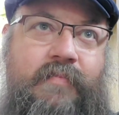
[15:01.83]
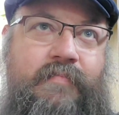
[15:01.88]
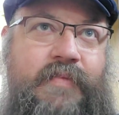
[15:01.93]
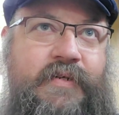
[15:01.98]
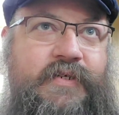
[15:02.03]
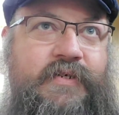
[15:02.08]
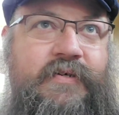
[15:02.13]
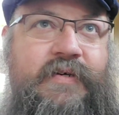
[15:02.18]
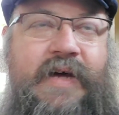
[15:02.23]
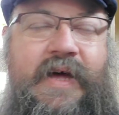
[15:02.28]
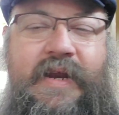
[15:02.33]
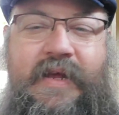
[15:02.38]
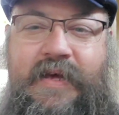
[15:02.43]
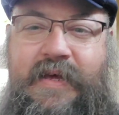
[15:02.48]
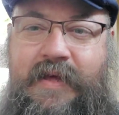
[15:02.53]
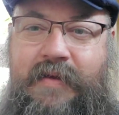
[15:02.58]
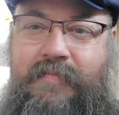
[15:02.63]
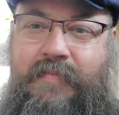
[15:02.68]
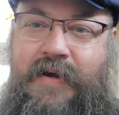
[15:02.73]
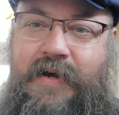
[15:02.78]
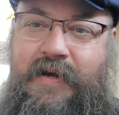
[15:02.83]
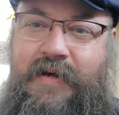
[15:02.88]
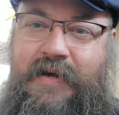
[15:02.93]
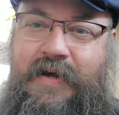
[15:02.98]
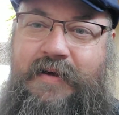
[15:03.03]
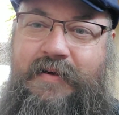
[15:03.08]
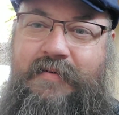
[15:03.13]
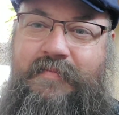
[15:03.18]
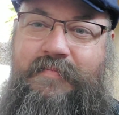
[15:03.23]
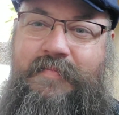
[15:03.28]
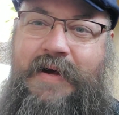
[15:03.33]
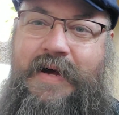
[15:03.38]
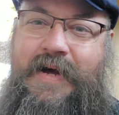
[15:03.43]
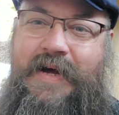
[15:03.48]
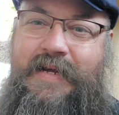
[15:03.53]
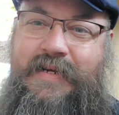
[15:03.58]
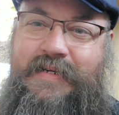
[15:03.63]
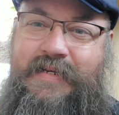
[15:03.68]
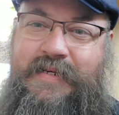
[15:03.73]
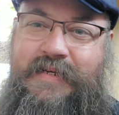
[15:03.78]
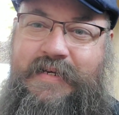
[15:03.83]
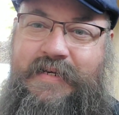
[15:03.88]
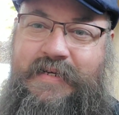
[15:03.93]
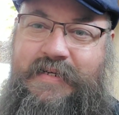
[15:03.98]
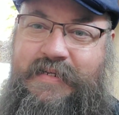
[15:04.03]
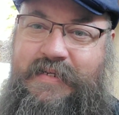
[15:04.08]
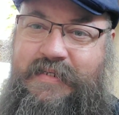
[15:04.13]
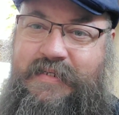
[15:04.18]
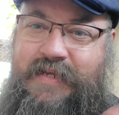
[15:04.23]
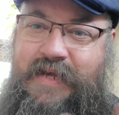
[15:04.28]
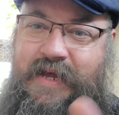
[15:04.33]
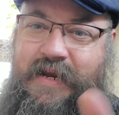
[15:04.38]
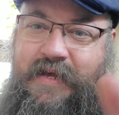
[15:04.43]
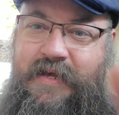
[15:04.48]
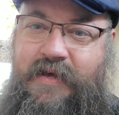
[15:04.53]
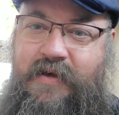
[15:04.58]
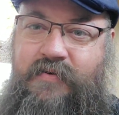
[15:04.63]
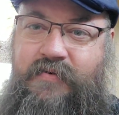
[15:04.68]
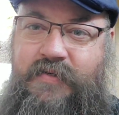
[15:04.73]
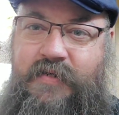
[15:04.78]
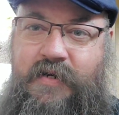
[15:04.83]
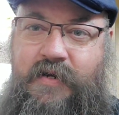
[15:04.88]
But you kind of get my idea. It just kind of goes in